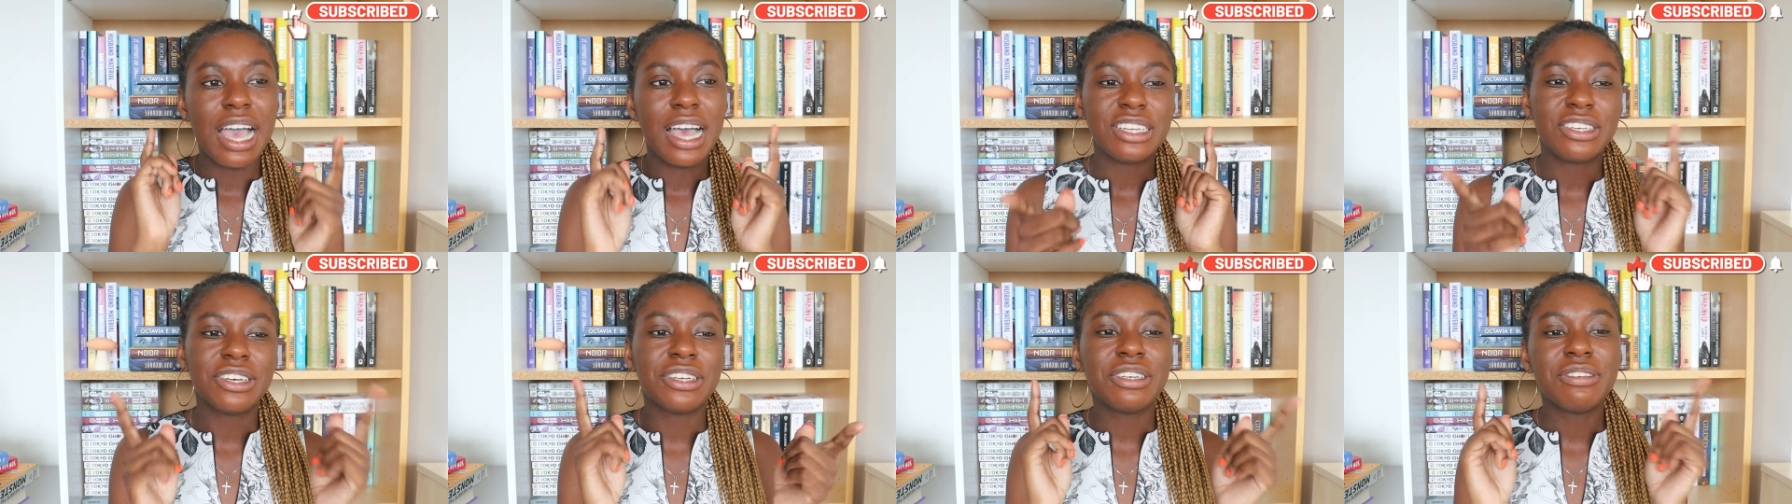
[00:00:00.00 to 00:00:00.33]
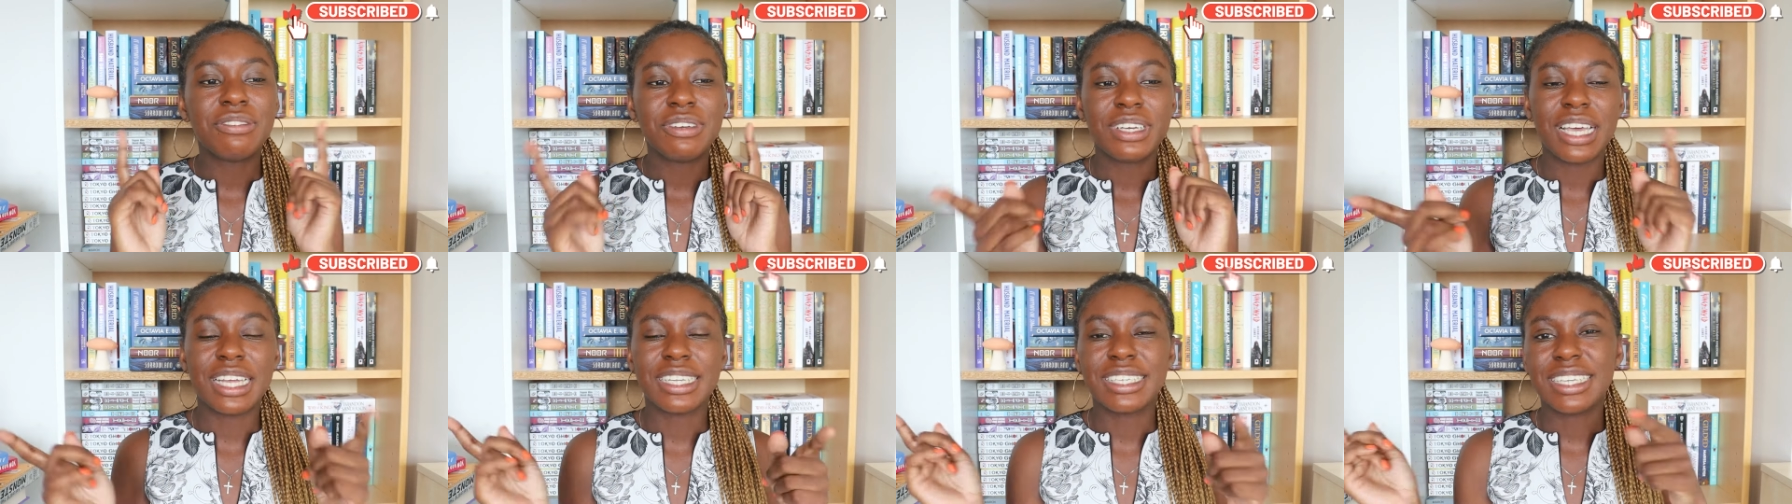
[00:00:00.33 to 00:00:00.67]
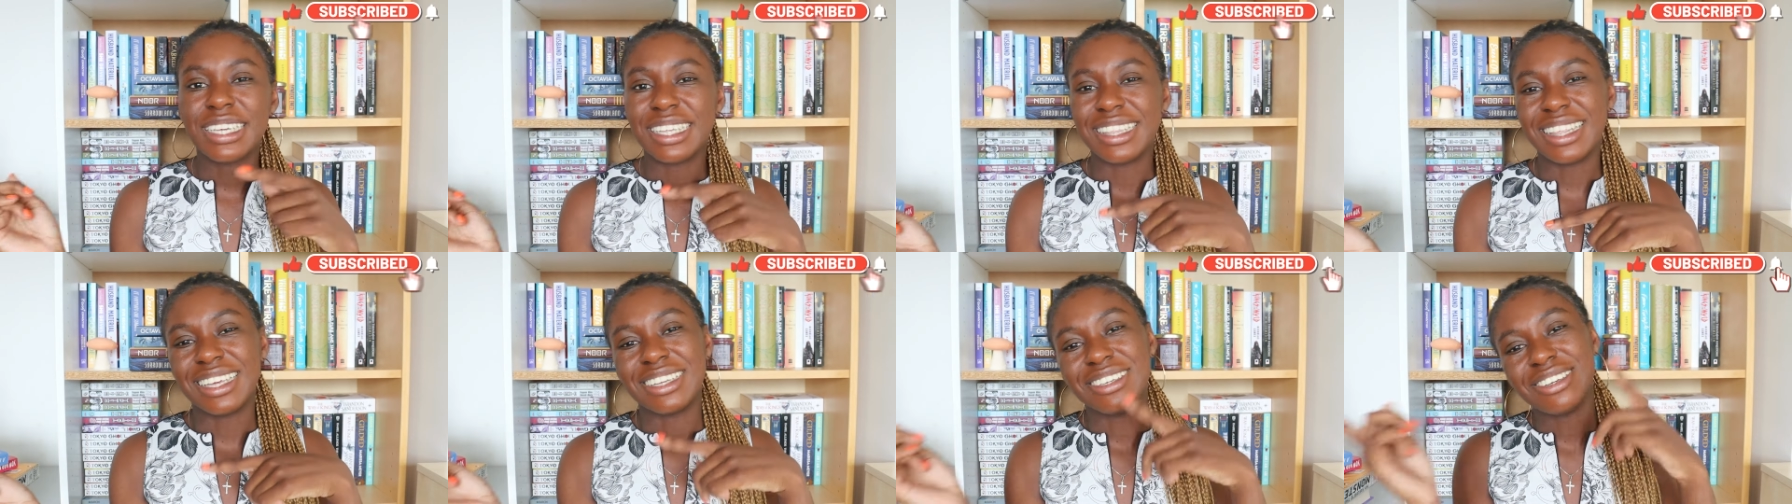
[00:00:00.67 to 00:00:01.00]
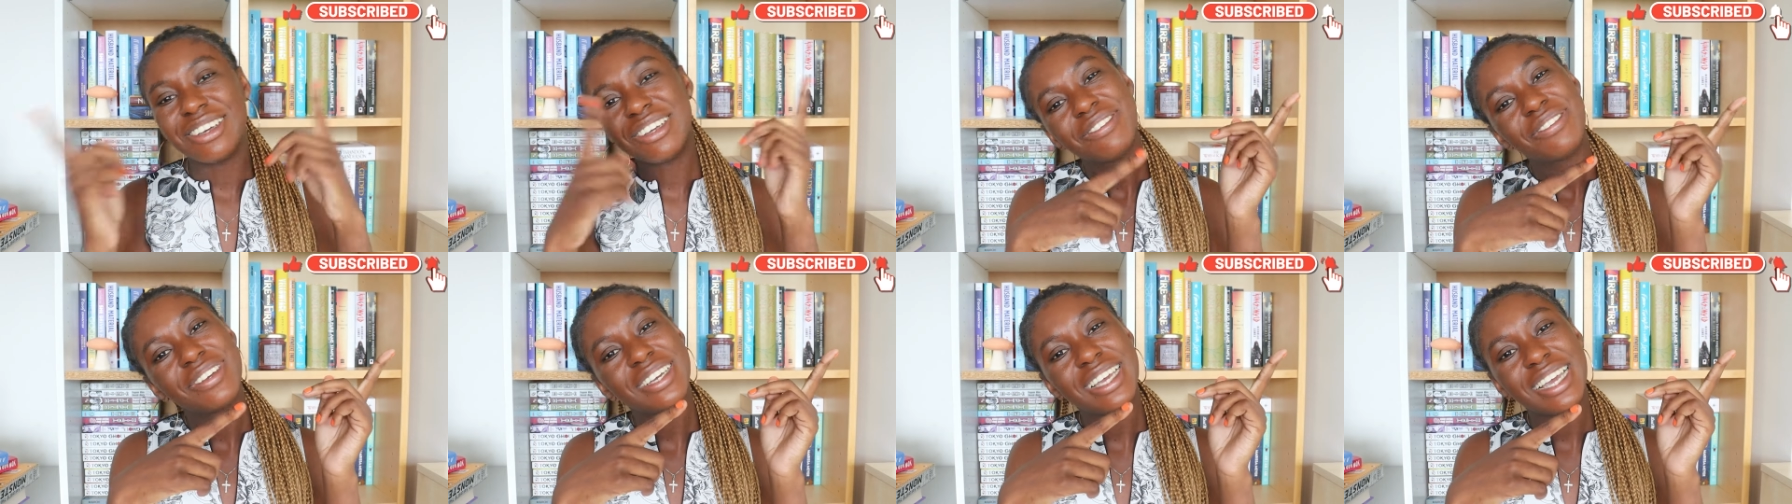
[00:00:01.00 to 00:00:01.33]
and don't forget to hit that
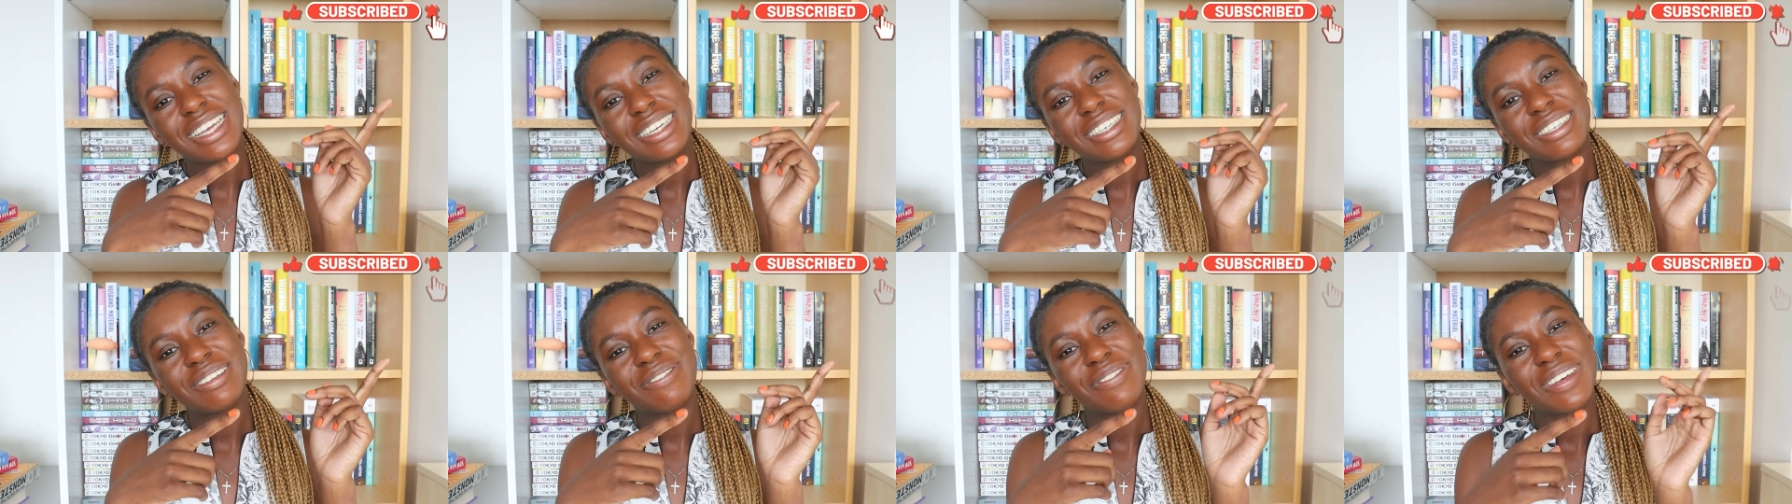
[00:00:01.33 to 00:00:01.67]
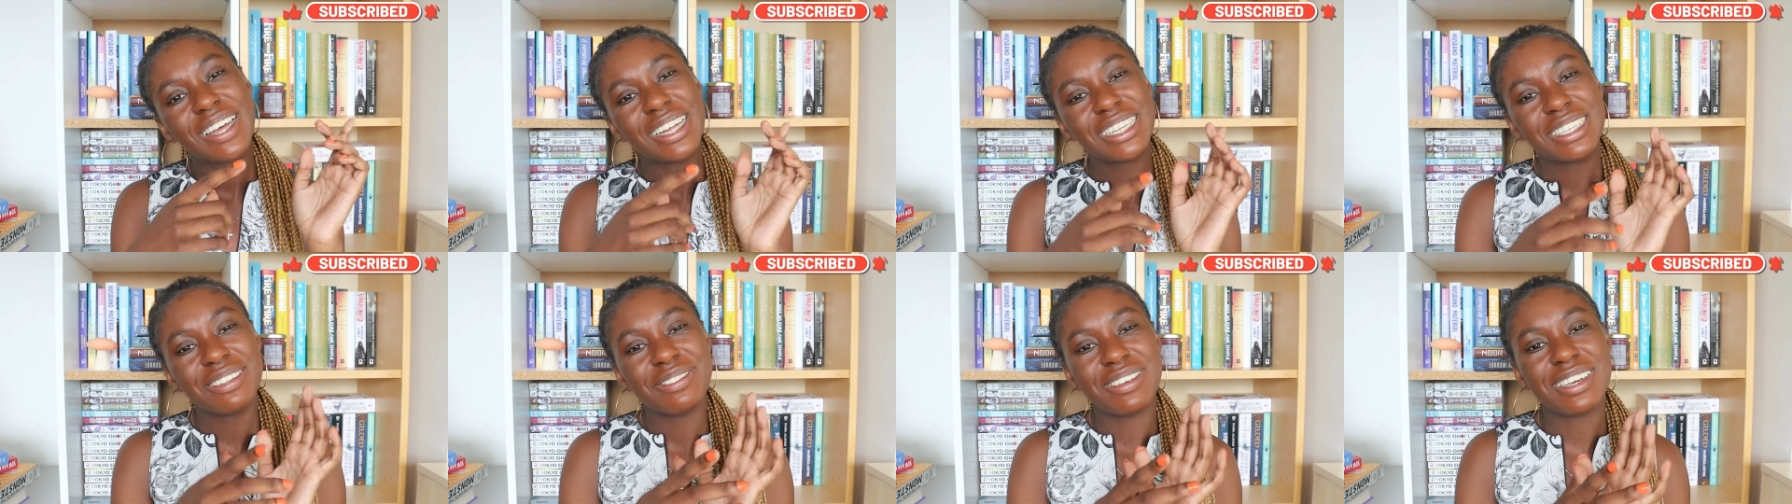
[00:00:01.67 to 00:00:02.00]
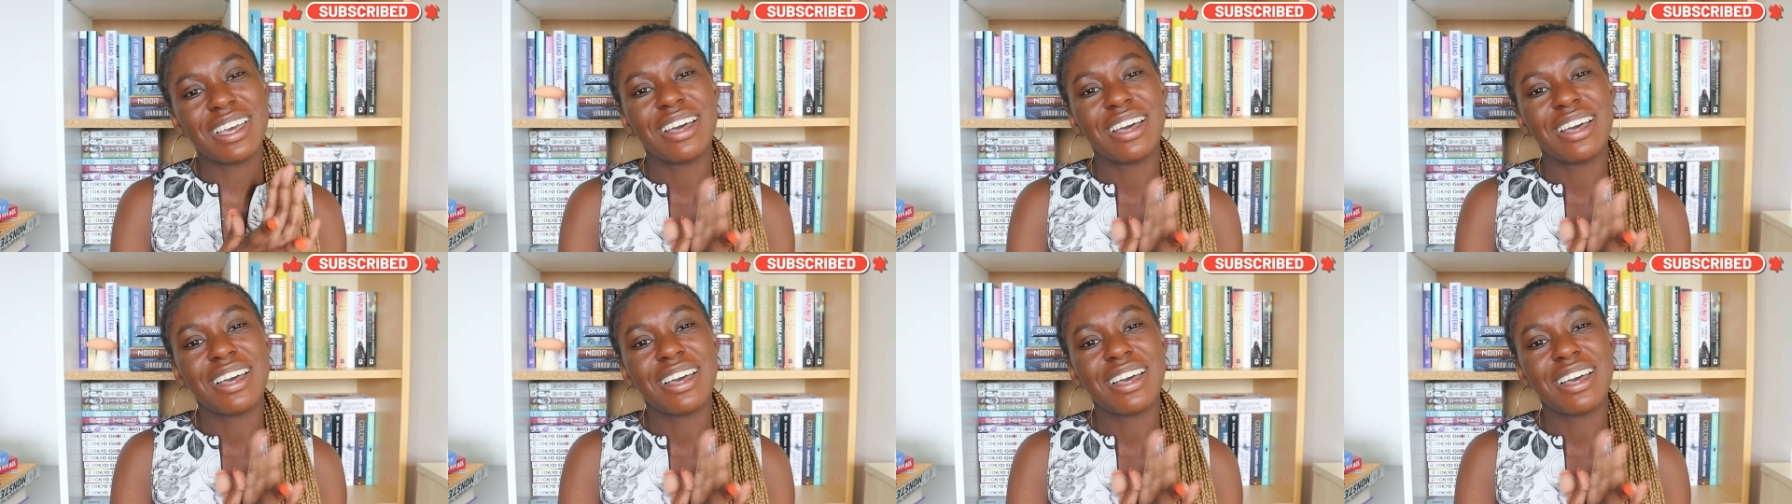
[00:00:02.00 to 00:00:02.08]
notification bell to